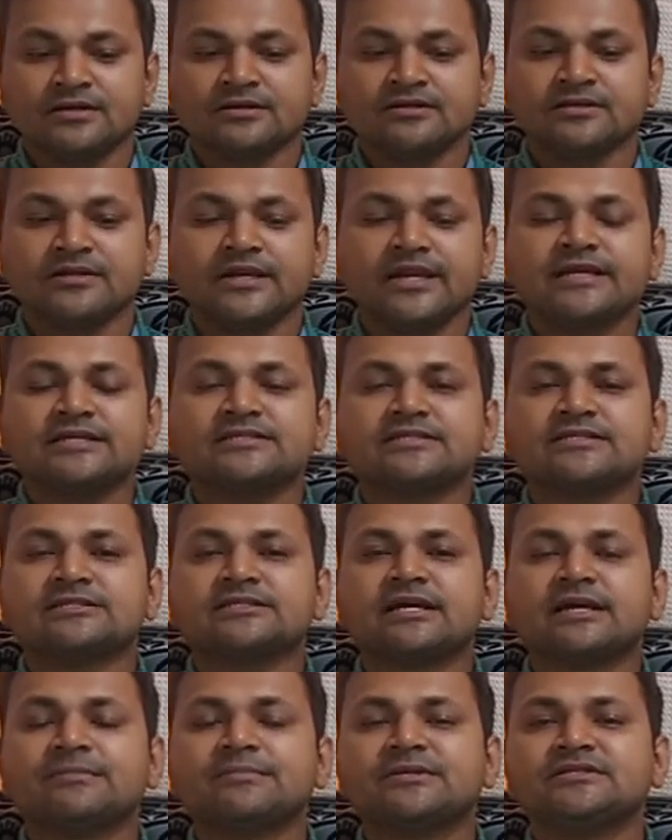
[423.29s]
The next
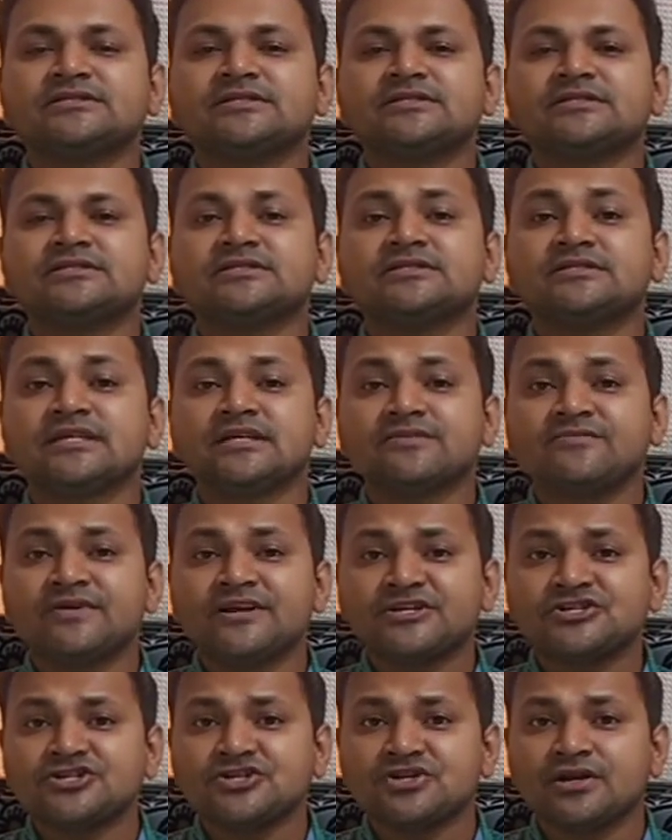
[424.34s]
type is
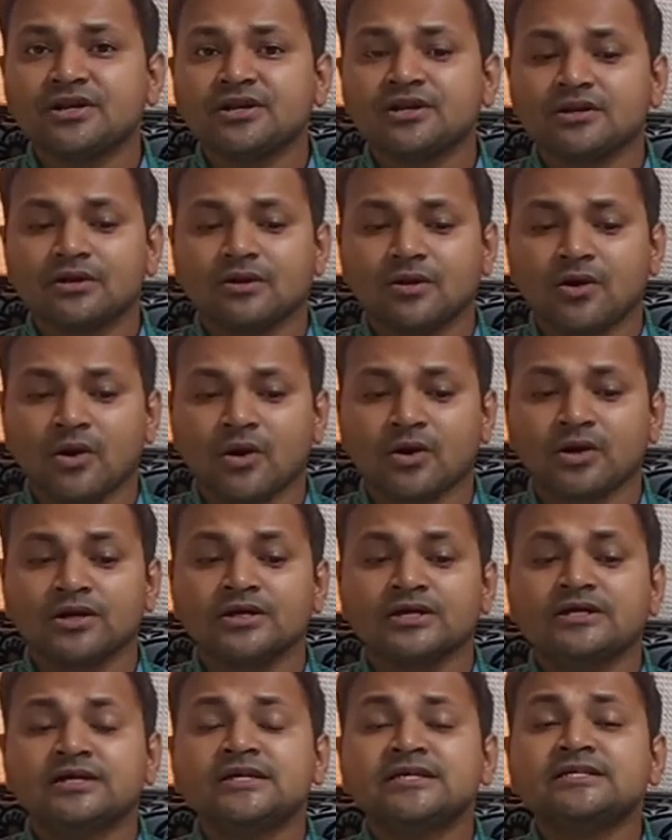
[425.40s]
sequential or
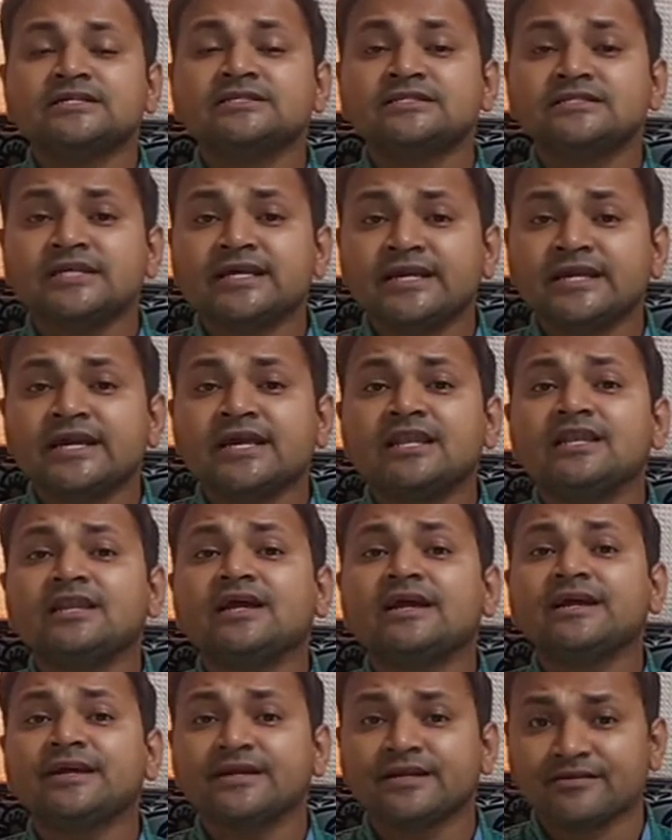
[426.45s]
serial
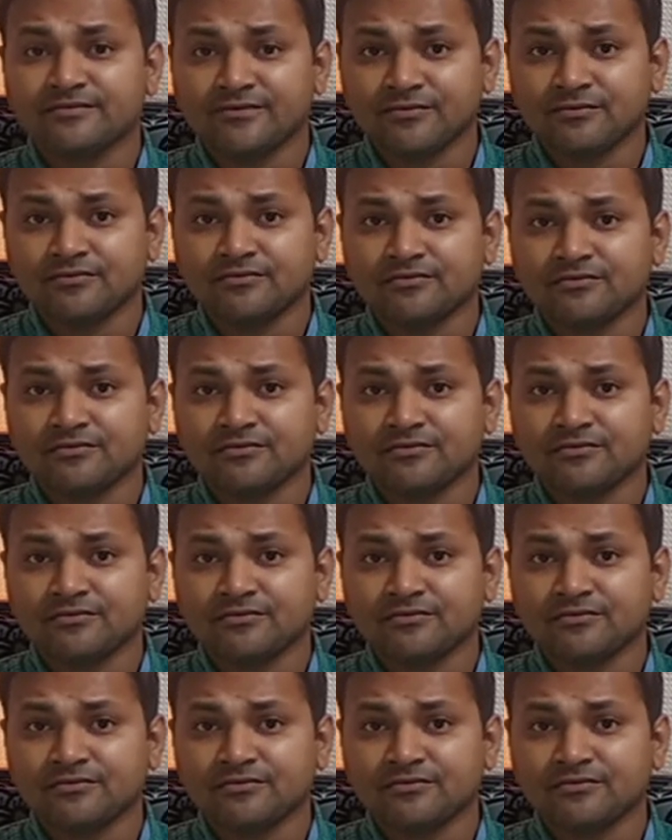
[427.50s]
interview.